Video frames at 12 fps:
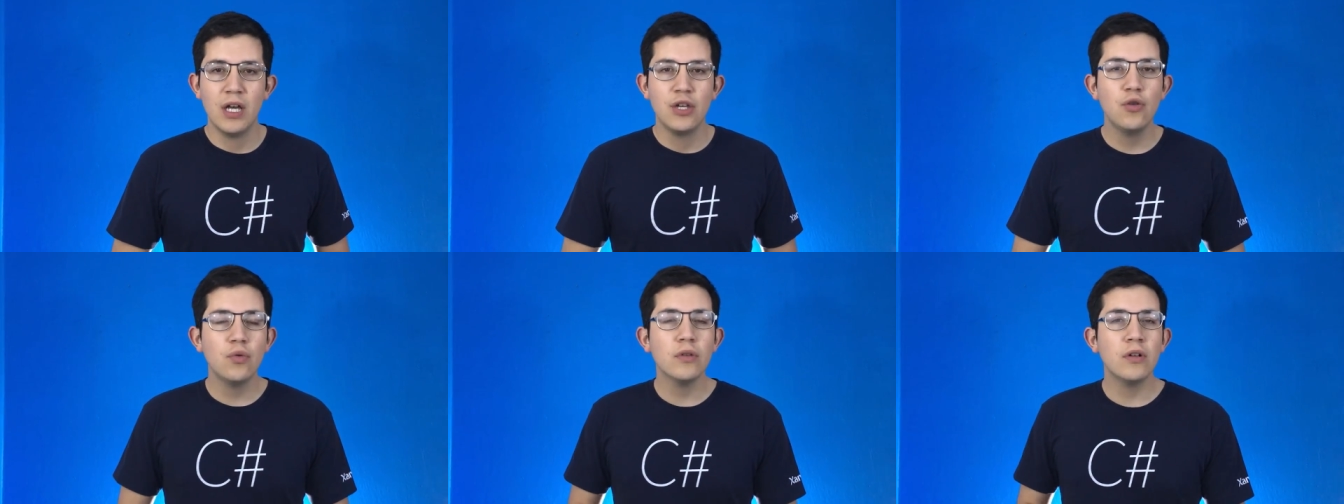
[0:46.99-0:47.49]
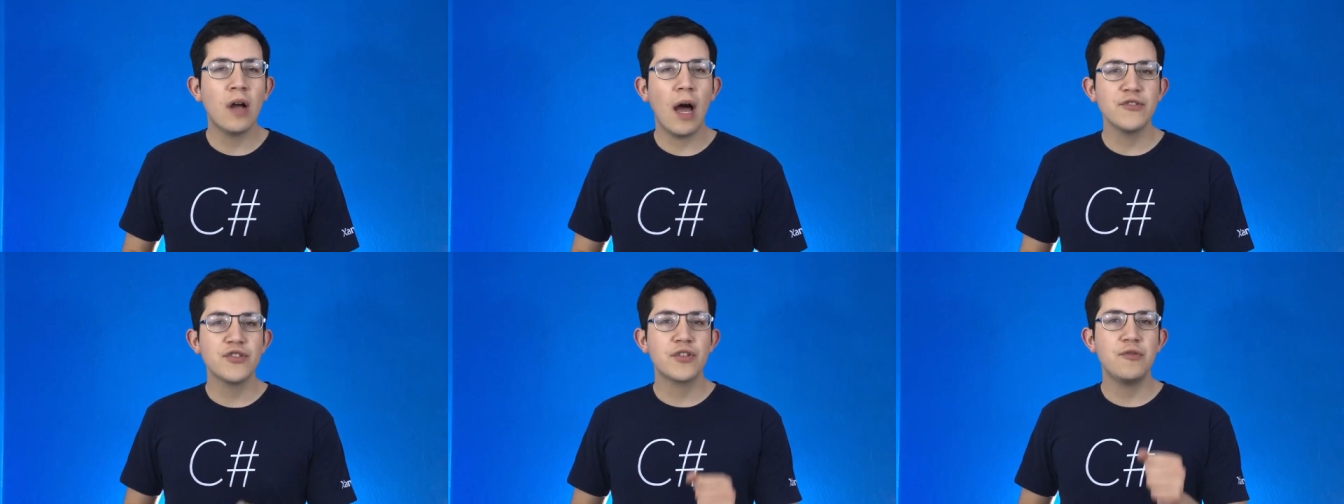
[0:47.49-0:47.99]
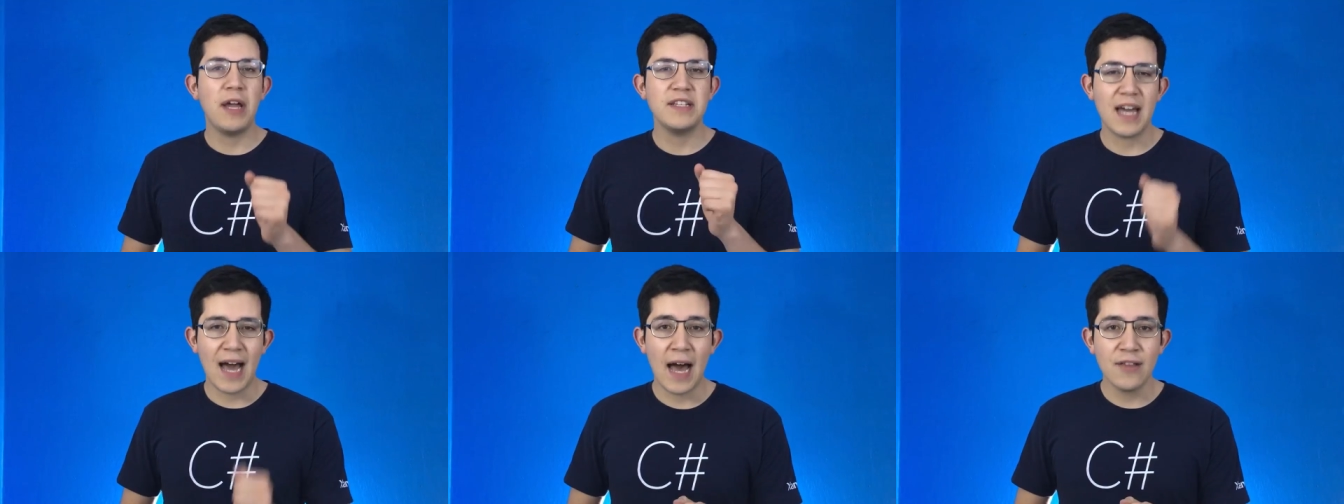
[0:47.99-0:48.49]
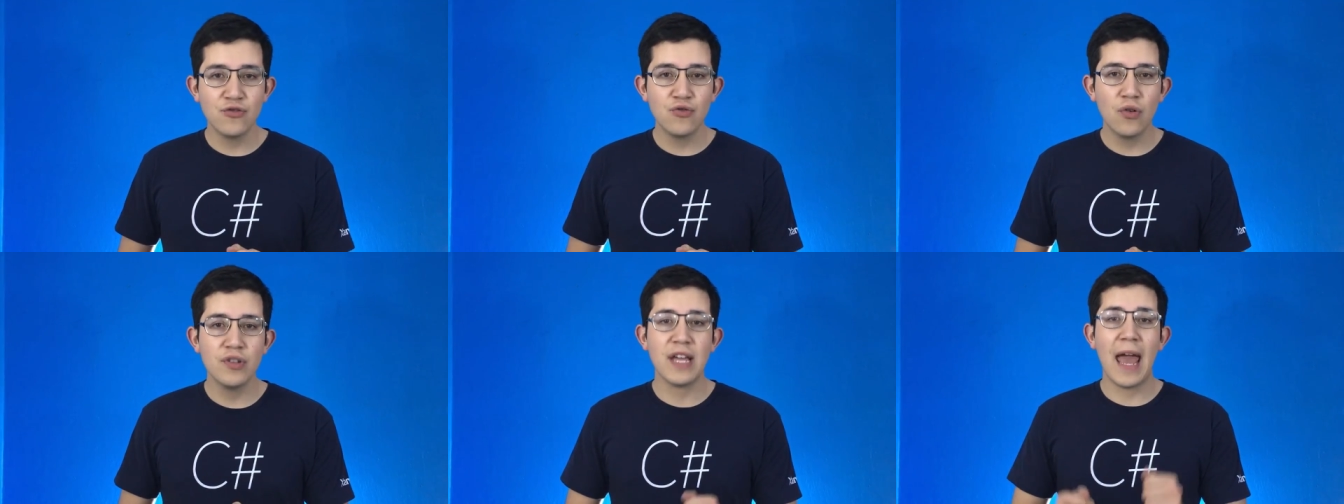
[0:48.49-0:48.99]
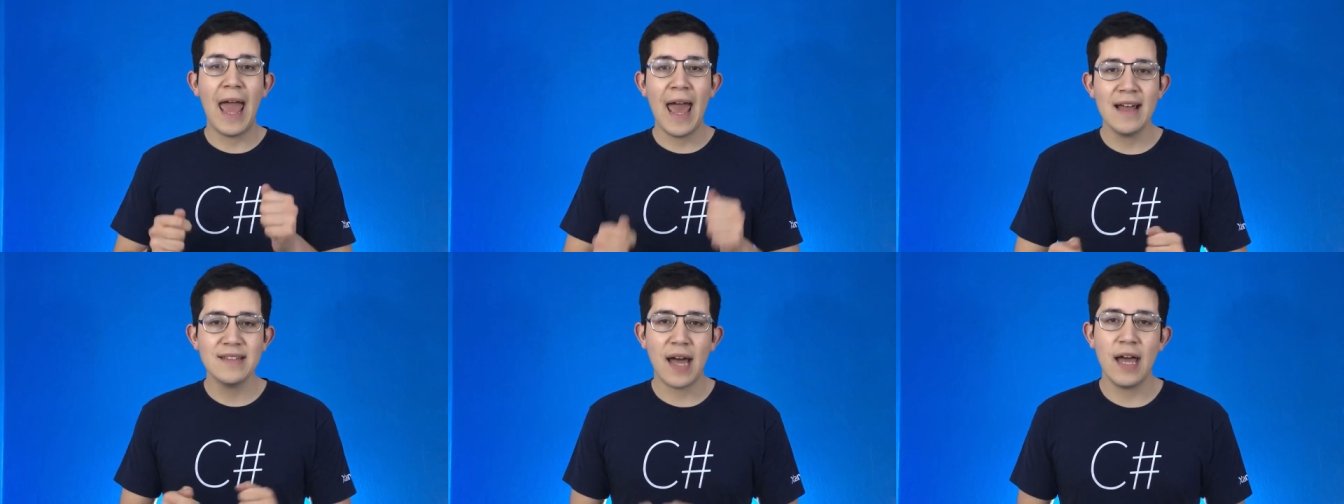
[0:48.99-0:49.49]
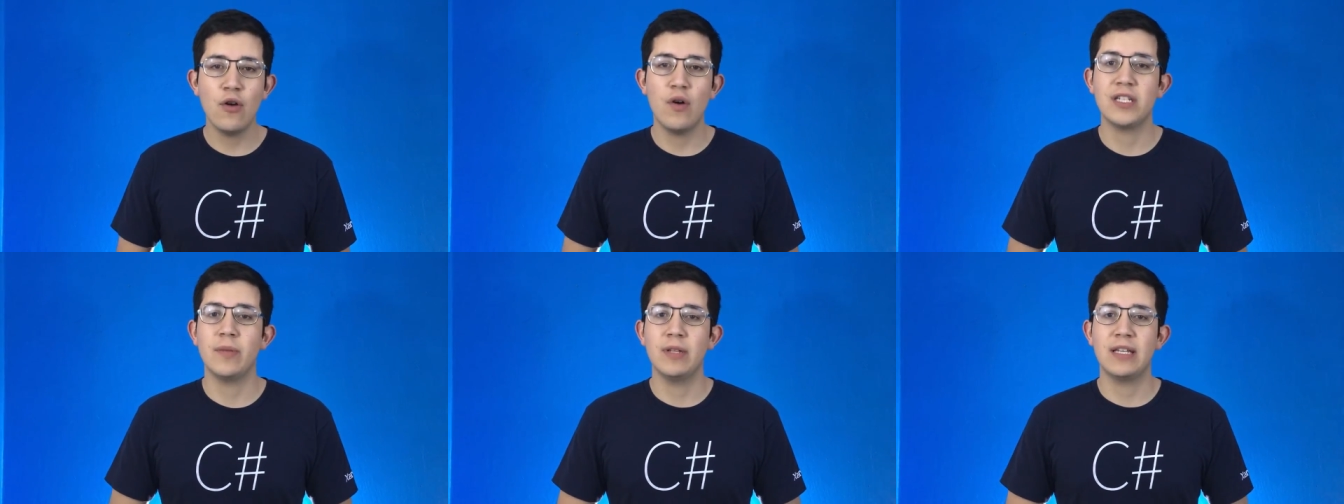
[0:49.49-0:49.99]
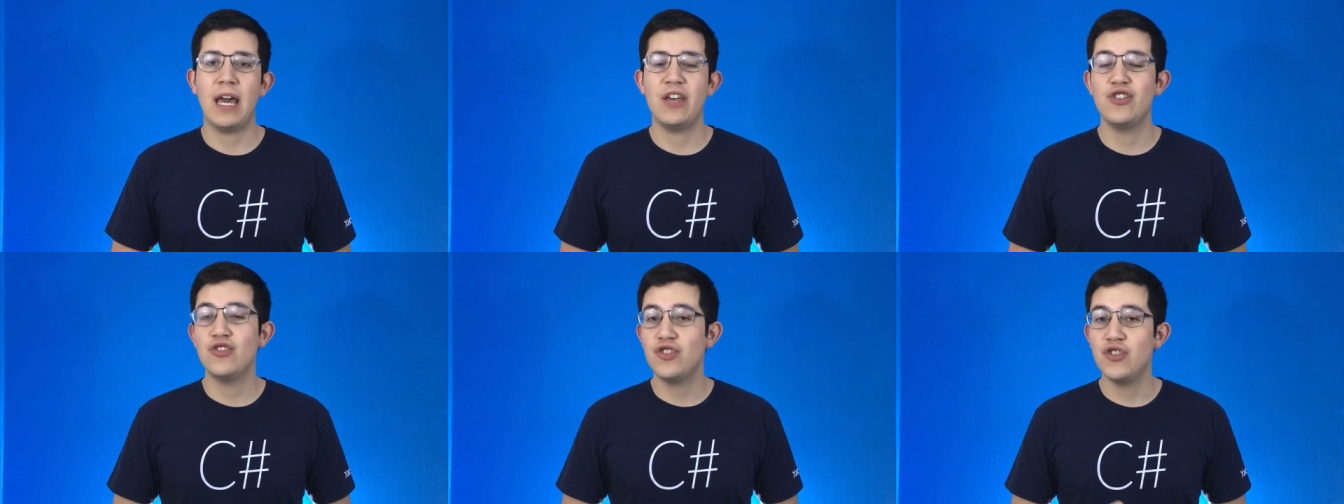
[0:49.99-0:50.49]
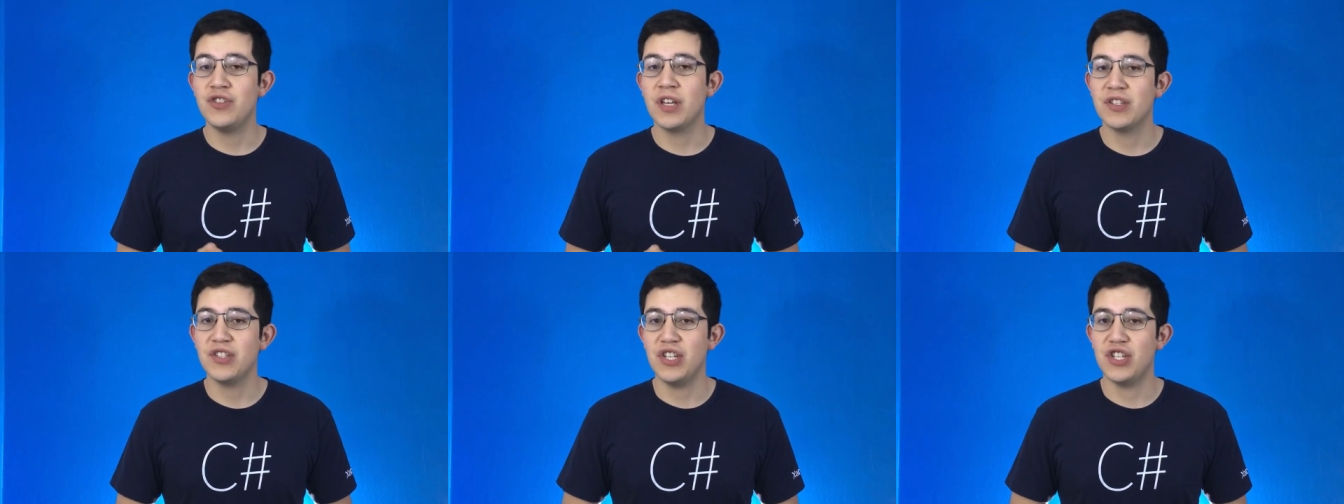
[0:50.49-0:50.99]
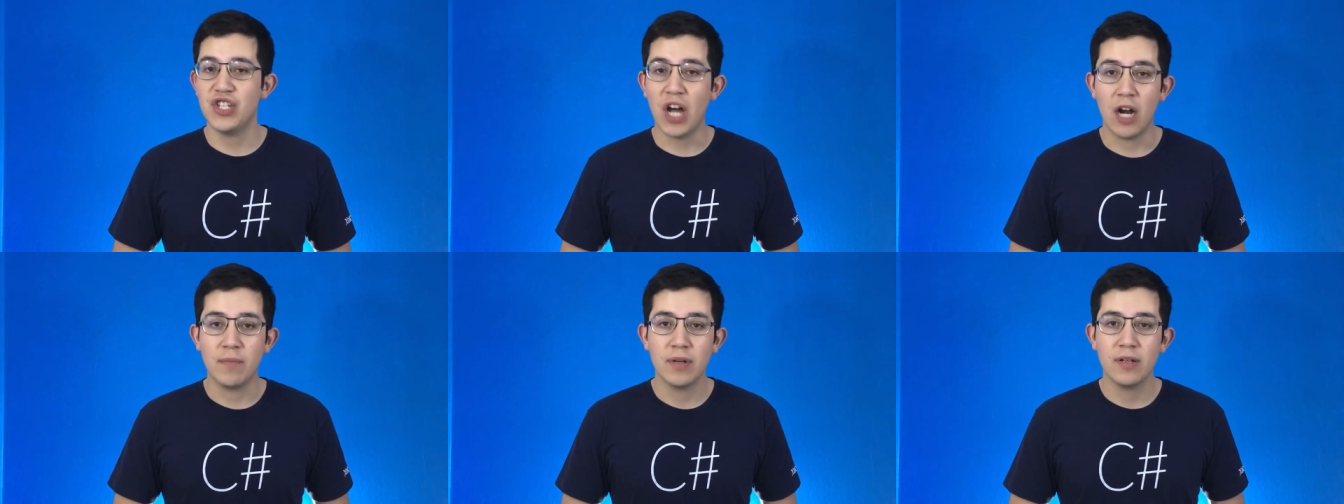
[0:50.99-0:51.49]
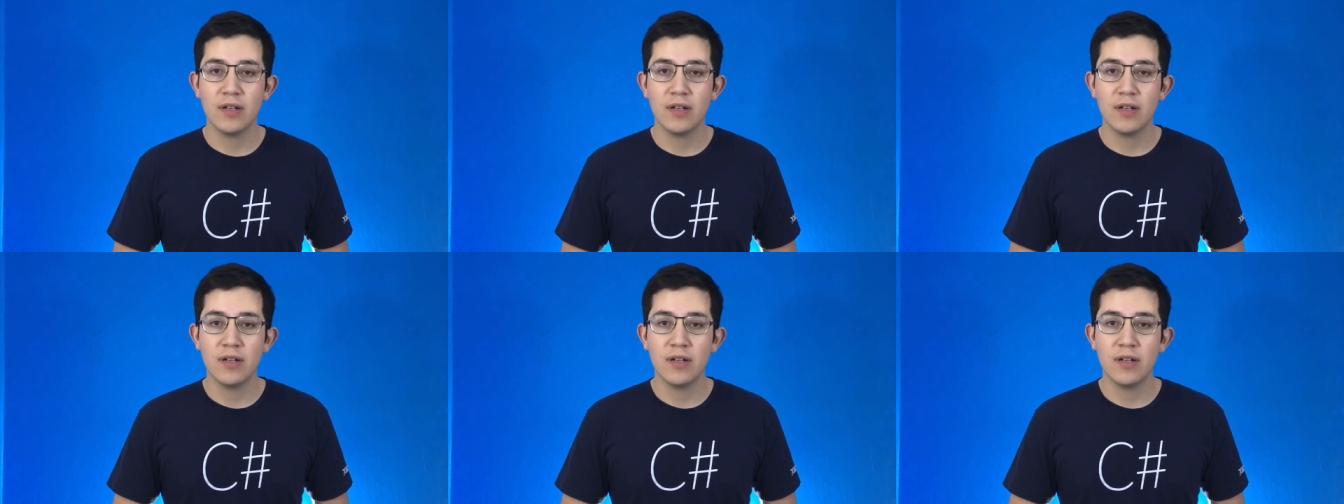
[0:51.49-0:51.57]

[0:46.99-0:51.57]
You will learn how to create Android and iOS applications using C-sharp.